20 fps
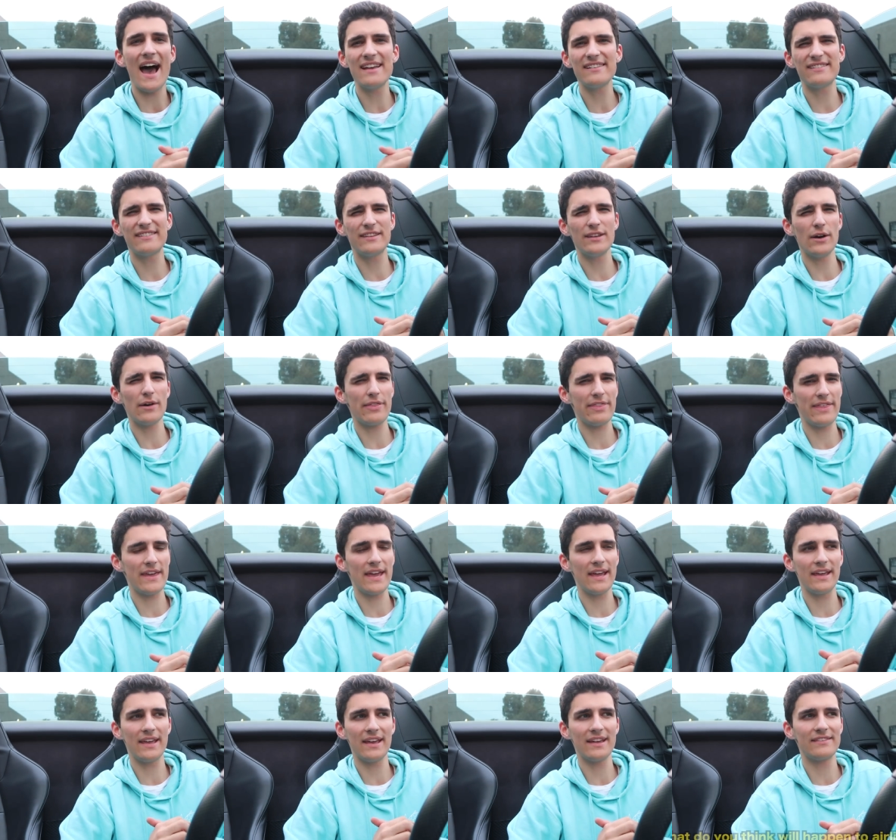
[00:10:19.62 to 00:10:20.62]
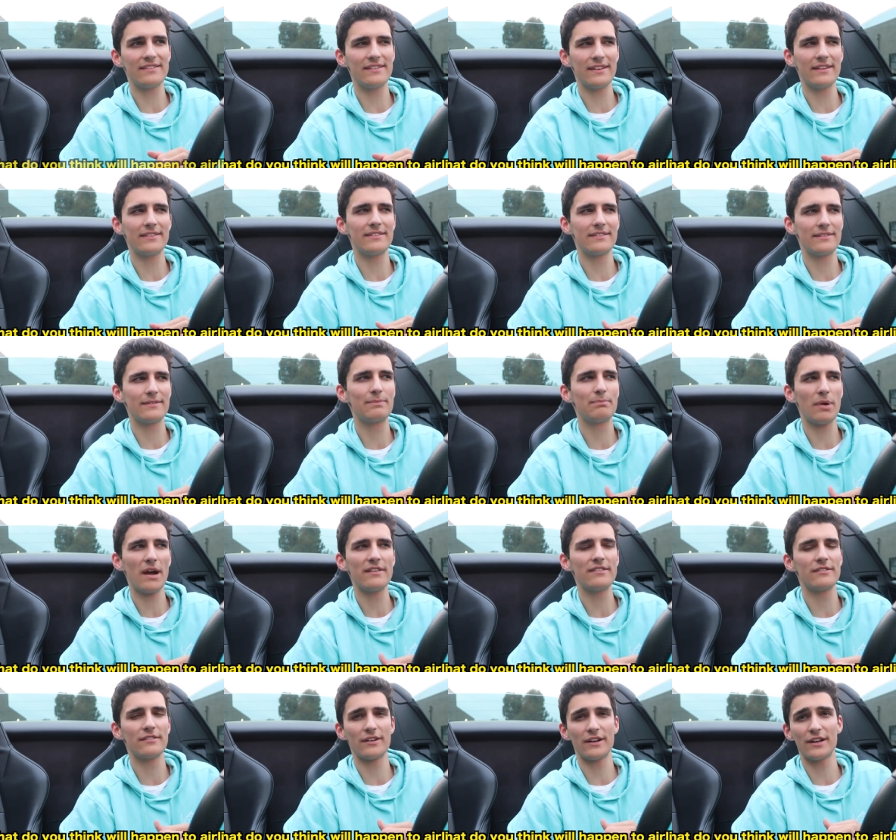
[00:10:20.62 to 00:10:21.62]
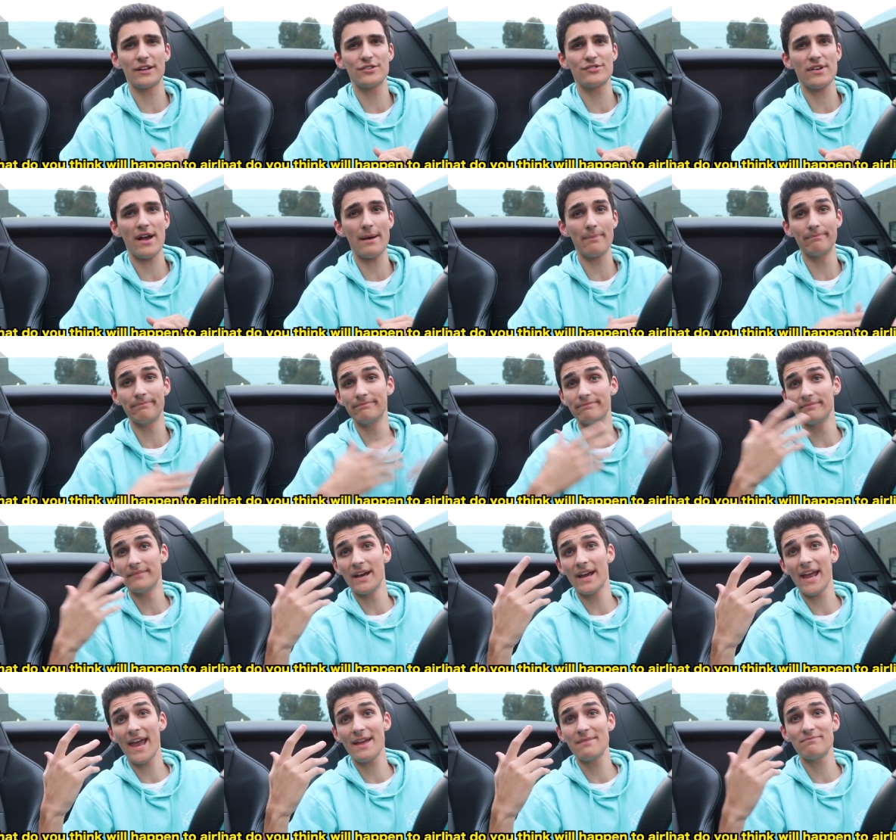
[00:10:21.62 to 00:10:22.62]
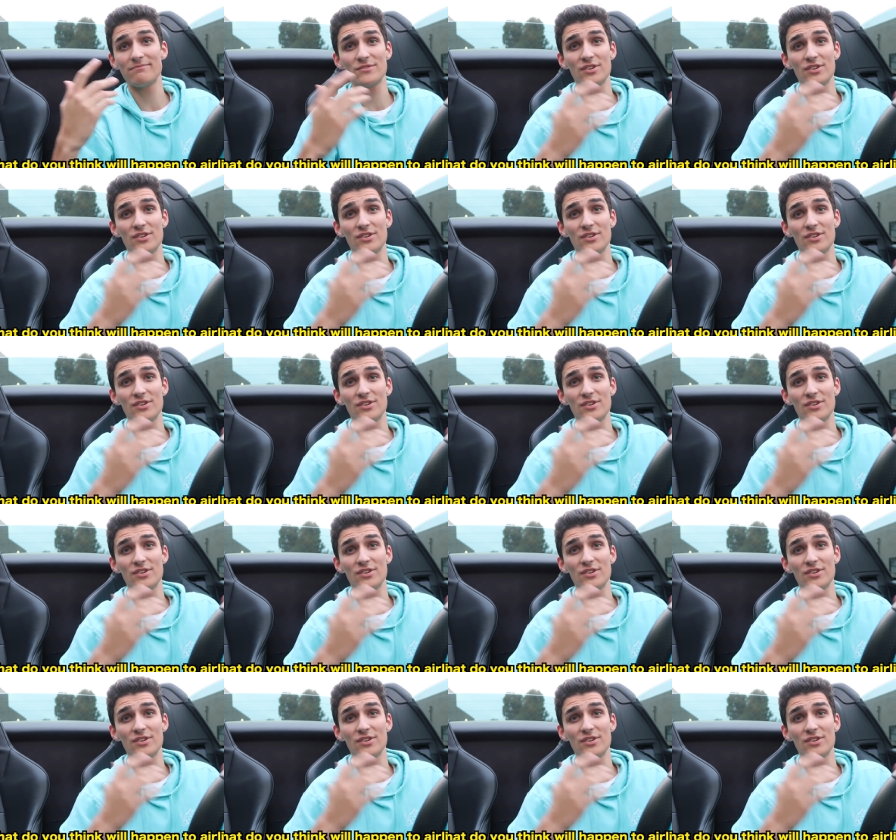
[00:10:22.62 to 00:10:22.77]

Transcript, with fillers: I still think it's, it's prices are gonna drop Again,